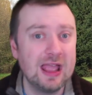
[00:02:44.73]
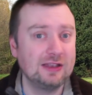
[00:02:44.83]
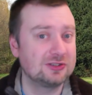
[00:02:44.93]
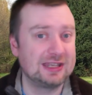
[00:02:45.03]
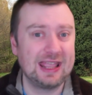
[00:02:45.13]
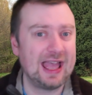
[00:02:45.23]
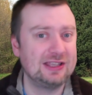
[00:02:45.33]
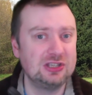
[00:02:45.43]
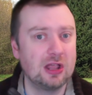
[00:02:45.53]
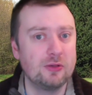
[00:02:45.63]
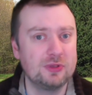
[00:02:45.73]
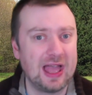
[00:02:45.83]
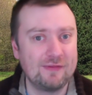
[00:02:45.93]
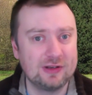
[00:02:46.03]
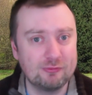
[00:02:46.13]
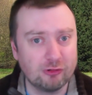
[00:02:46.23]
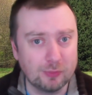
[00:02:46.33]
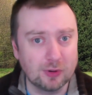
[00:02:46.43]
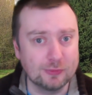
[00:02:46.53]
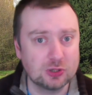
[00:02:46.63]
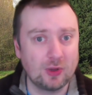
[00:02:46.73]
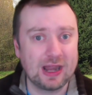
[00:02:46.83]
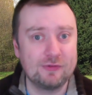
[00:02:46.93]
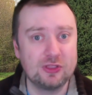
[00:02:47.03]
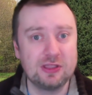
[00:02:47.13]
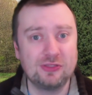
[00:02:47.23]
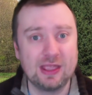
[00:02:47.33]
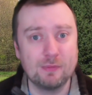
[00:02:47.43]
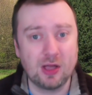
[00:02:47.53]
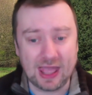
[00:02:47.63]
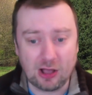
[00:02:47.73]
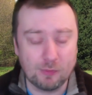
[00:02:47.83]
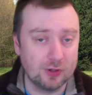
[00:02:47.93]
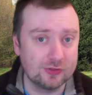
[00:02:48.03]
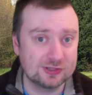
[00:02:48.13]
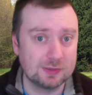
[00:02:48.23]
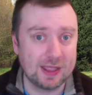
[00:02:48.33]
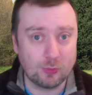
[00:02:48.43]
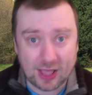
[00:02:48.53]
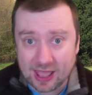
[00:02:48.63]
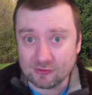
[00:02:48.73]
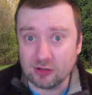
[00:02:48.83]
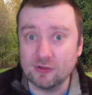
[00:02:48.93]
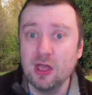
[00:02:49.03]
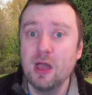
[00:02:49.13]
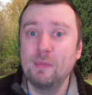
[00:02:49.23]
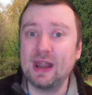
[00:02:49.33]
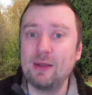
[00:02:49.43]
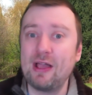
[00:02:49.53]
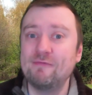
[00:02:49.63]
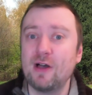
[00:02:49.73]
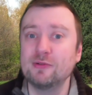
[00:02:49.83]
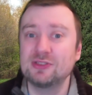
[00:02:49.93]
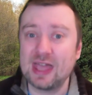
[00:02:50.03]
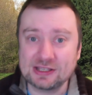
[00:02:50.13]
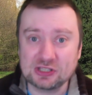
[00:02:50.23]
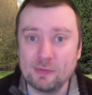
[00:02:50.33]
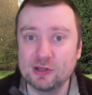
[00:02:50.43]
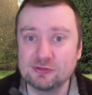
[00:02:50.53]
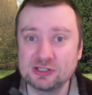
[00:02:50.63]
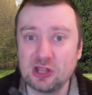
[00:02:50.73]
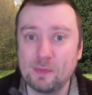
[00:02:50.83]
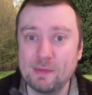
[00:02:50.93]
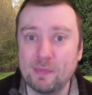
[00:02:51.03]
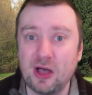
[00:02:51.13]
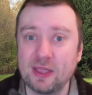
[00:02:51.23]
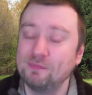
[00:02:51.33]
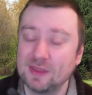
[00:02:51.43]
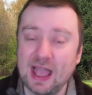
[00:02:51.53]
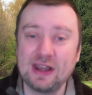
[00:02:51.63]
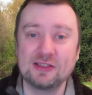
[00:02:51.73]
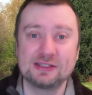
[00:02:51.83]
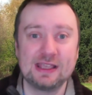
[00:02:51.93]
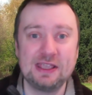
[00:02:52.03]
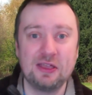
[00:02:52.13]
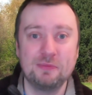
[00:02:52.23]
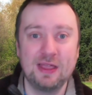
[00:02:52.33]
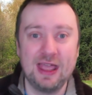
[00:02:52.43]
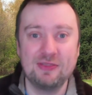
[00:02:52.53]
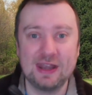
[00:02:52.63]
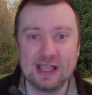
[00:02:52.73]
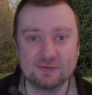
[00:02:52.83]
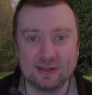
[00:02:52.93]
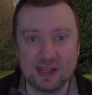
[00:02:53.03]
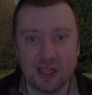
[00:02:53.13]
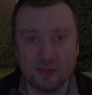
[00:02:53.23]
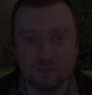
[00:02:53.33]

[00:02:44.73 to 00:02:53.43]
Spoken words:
just in case, you know, you have any problems or whatever that you think might help others to be aware of. But anyway, folks, thanks so much for stopping by, and I'll see you in the next video.